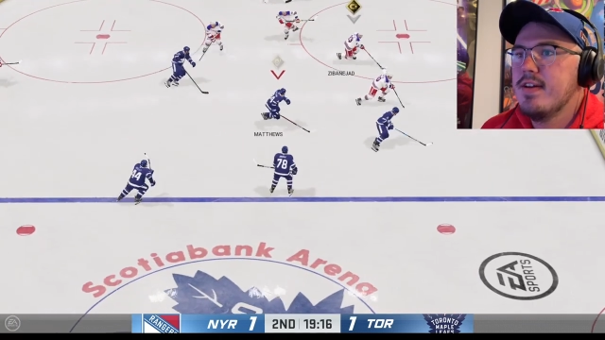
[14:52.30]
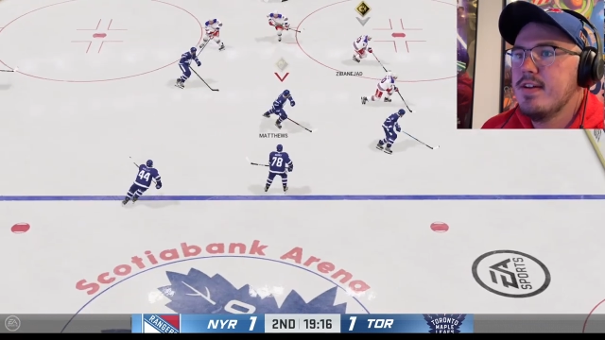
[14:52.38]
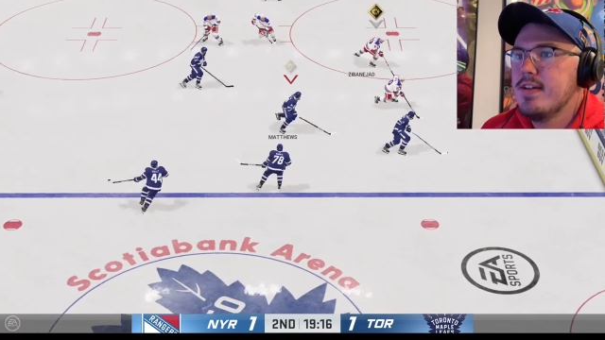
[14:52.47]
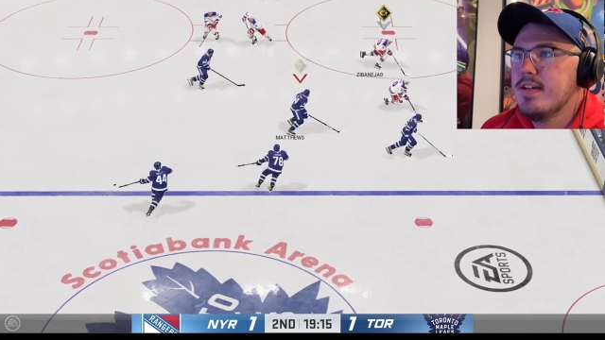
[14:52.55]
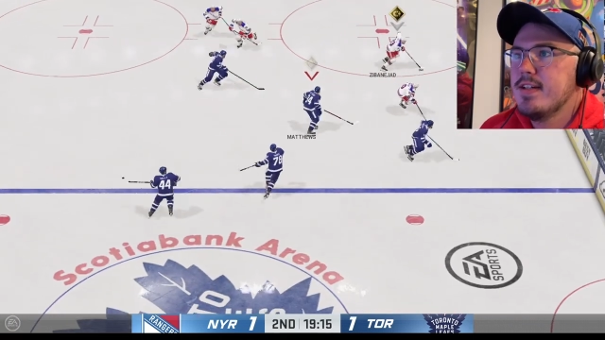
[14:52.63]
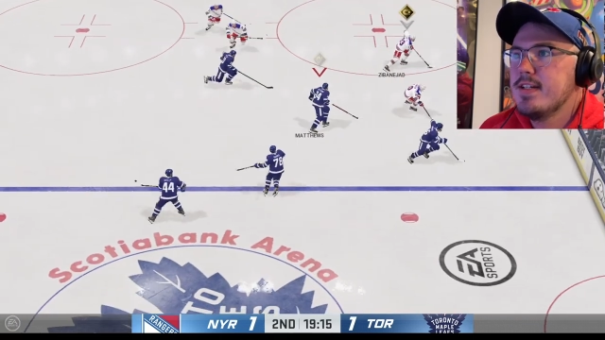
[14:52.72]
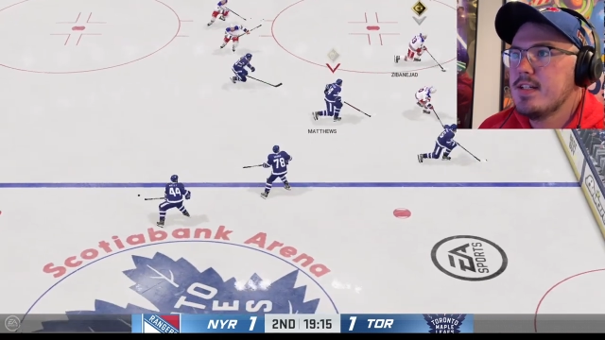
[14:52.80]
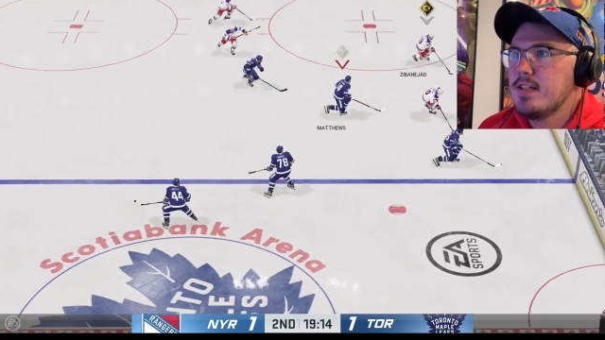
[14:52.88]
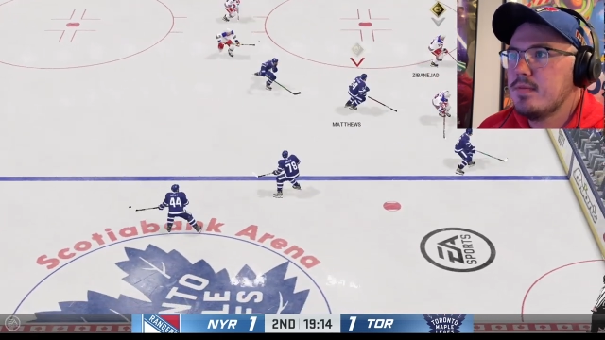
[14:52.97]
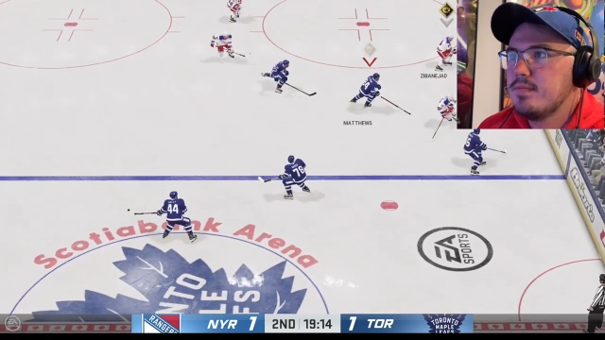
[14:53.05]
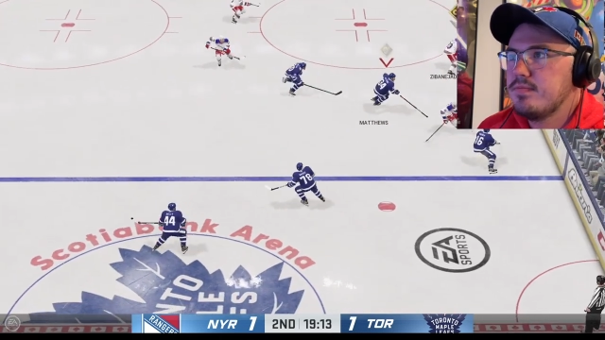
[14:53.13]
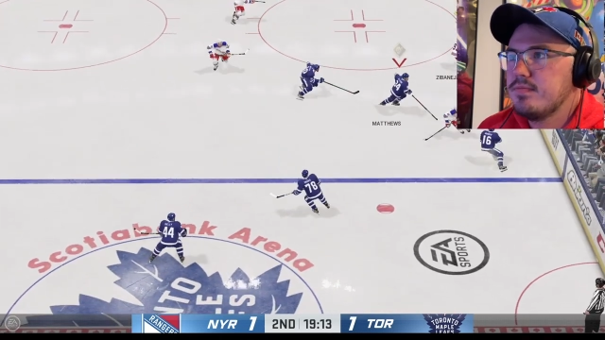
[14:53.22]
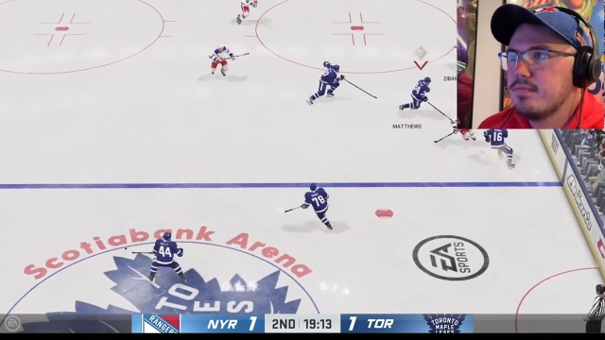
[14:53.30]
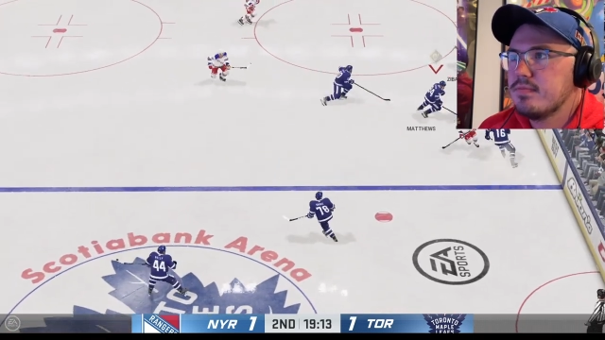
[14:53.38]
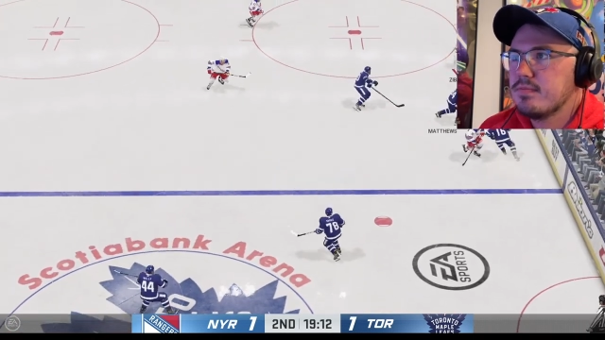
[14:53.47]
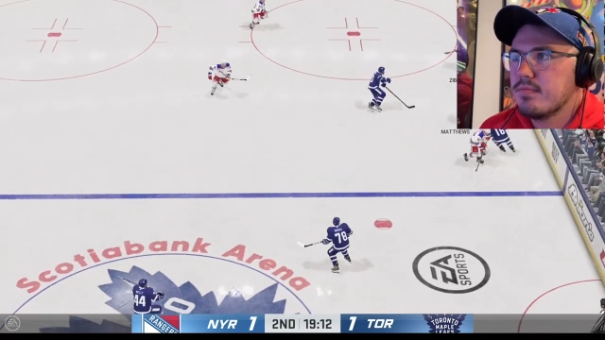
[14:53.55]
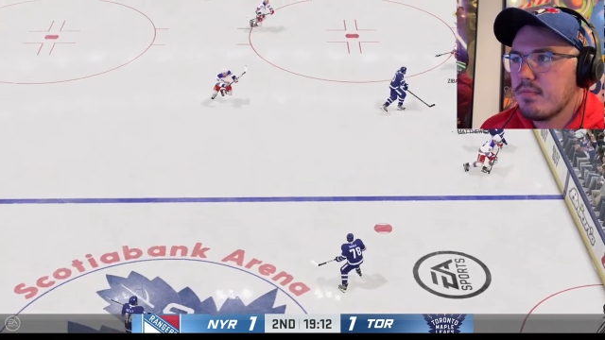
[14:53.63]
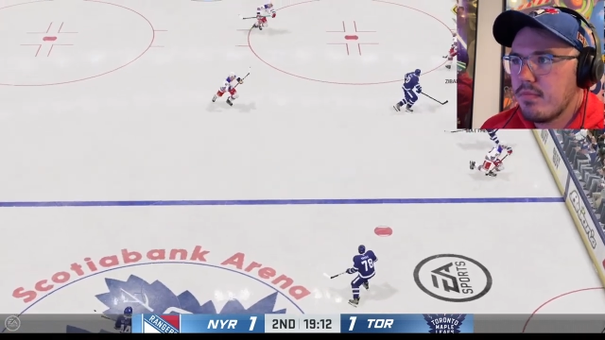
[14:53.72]

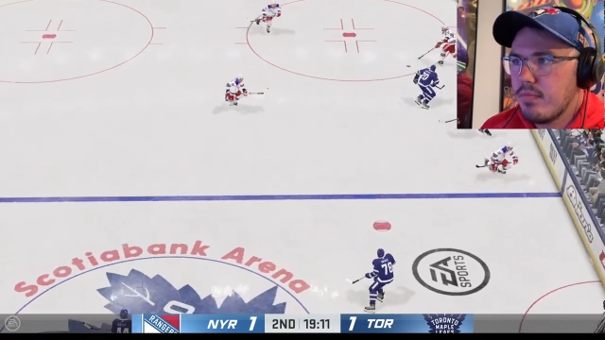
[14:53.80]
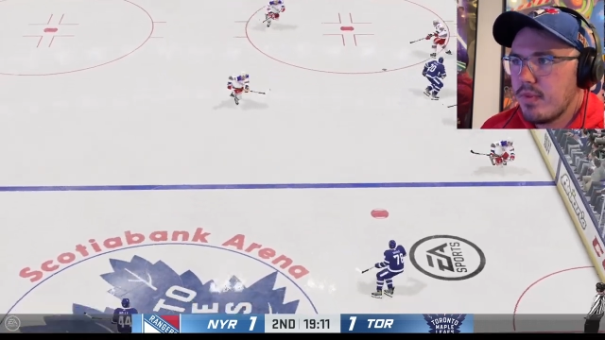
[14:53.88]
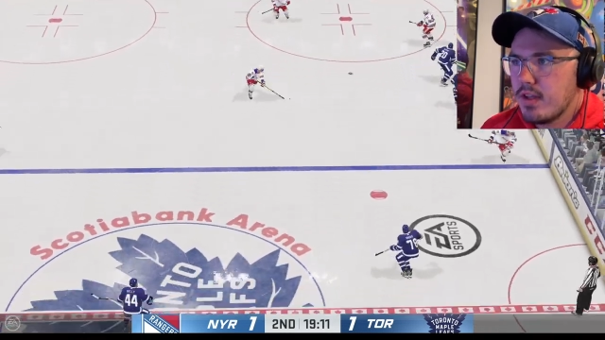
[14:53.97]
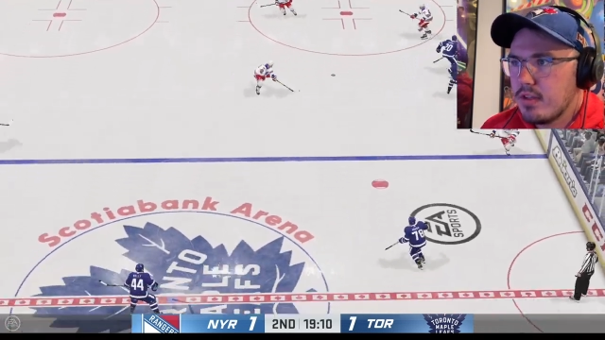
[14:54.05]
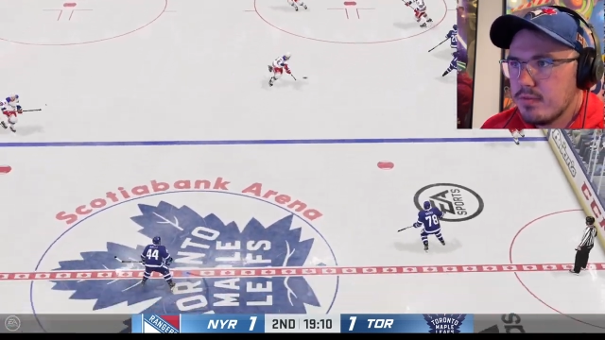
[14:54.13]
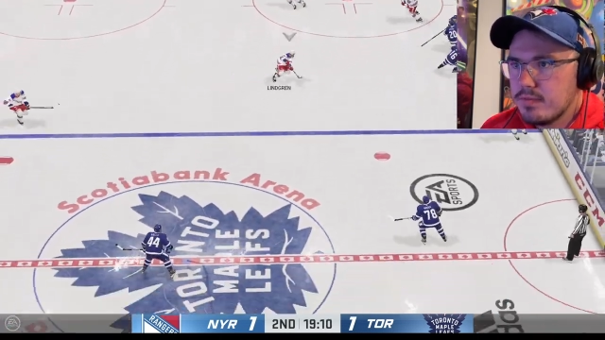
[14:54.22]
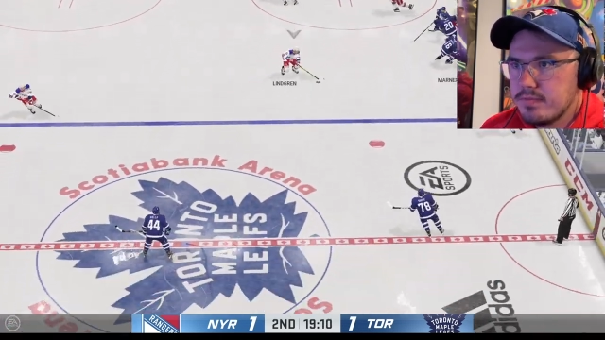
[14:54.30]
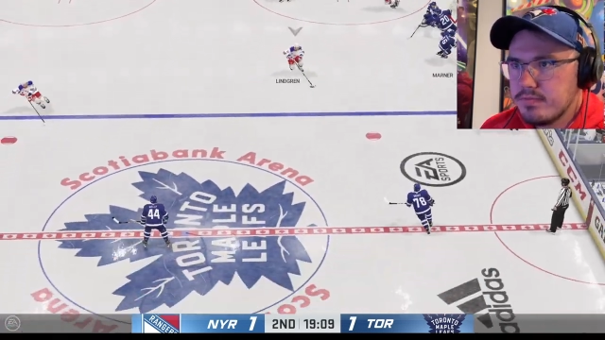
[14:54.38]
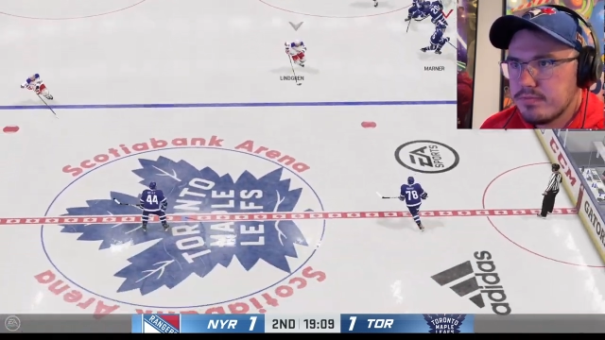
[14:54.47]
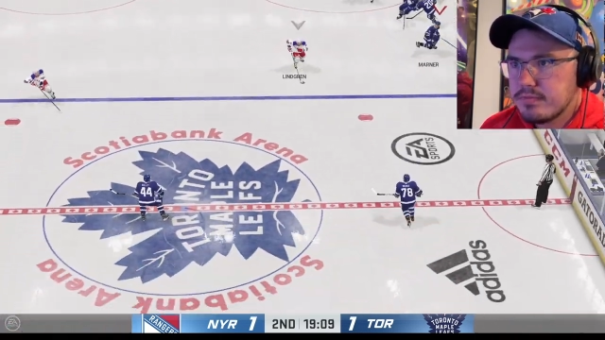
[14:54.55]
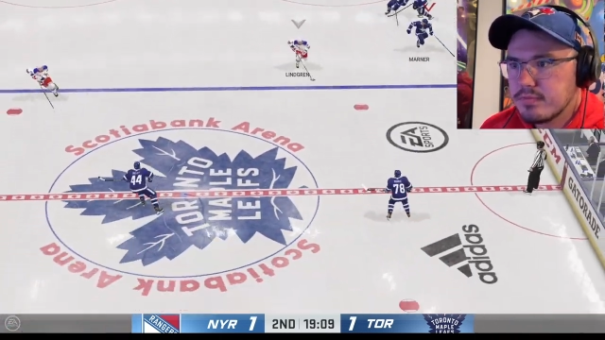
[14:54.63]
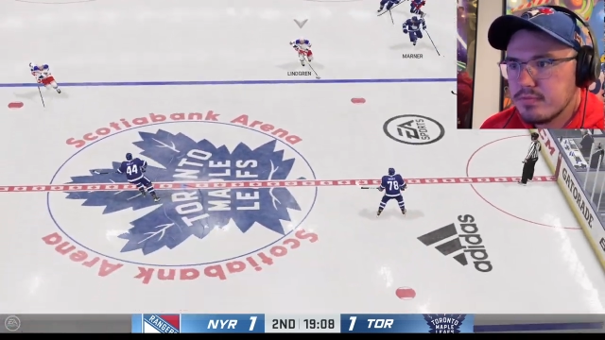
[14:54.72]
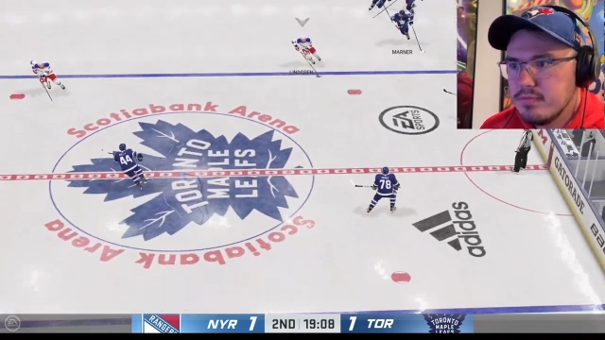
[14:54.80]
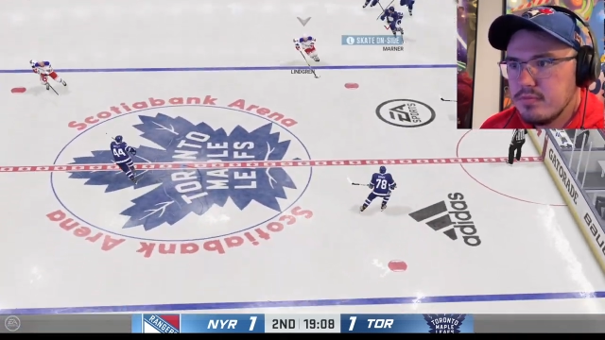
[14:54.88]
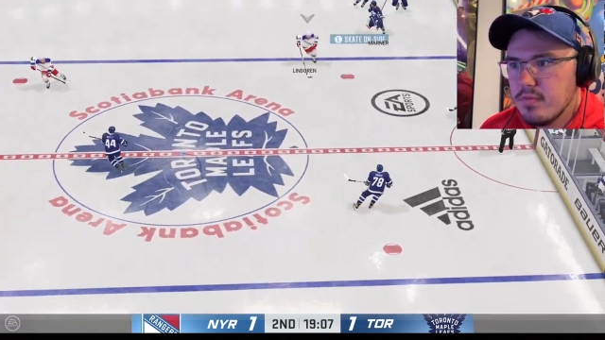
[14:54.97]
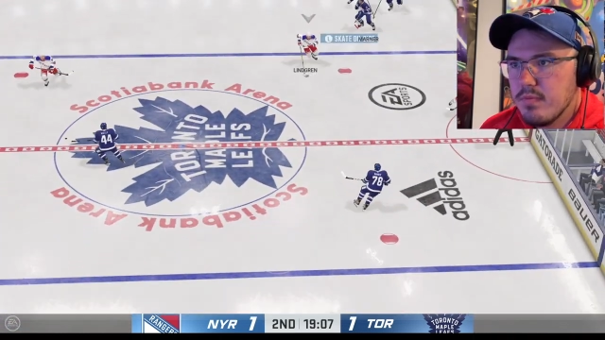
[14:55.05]
[no speech]